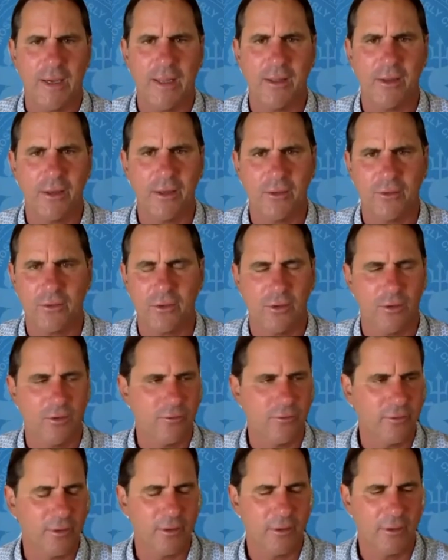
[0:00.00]
elegant
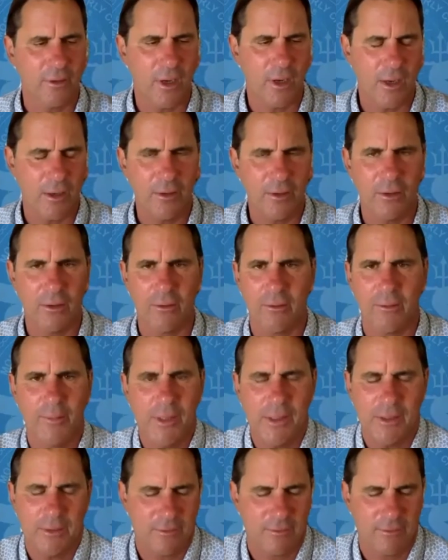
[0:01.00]
terns, and
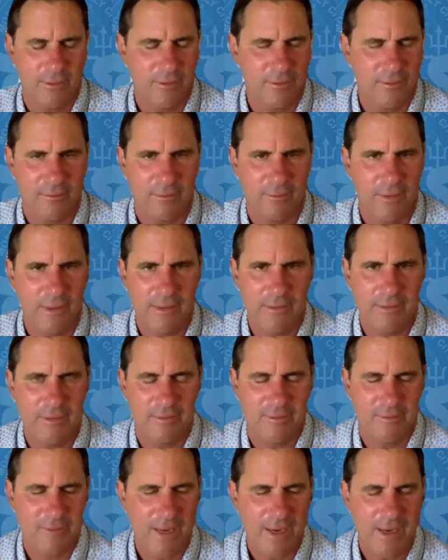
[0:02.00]
it's
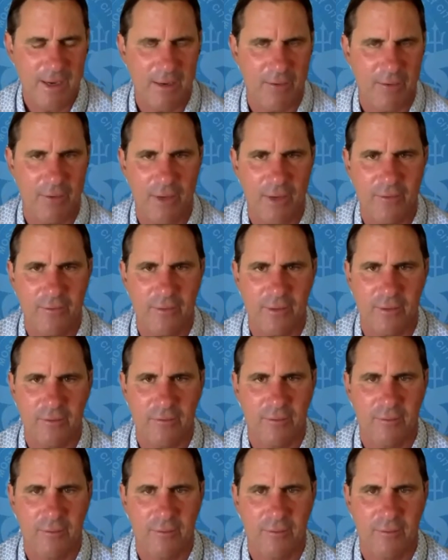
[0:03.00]
insane how nice it is.